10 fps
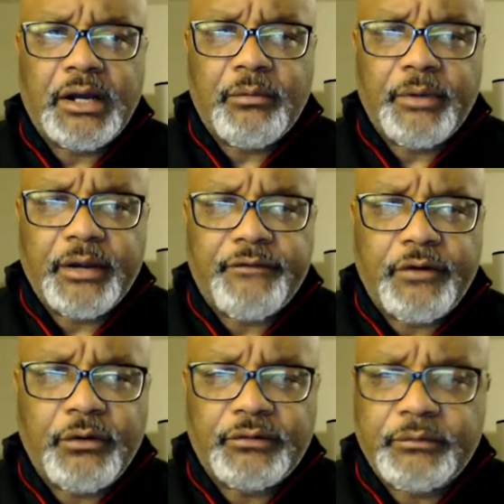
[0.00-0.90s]
where
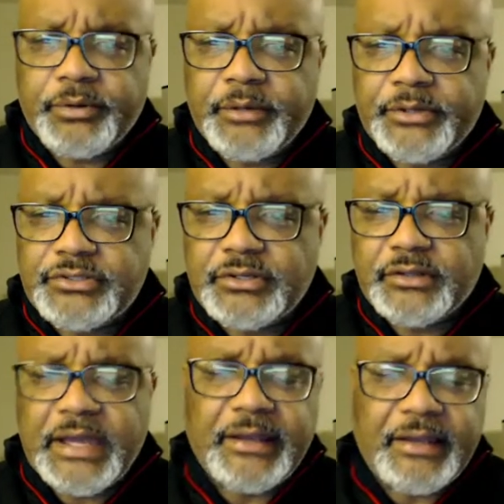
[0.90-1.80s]
folks pretty much took
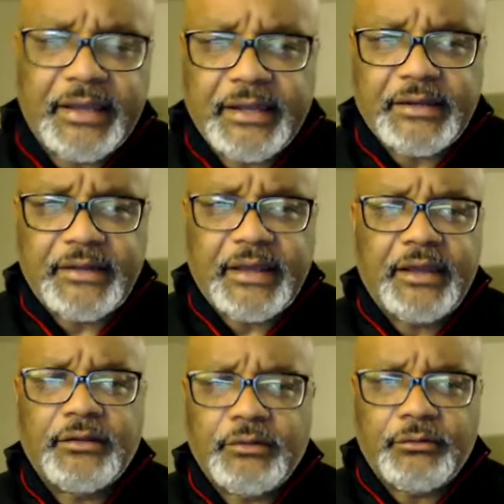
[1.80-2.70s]
that land and
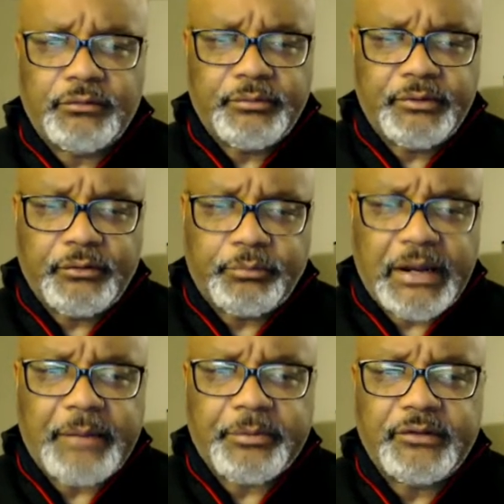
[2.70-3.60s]
those
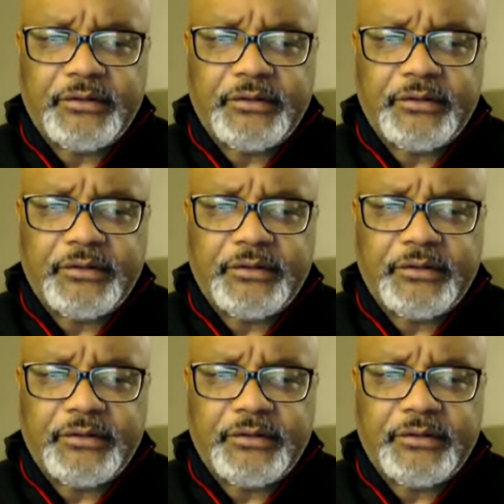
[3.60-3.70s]
properties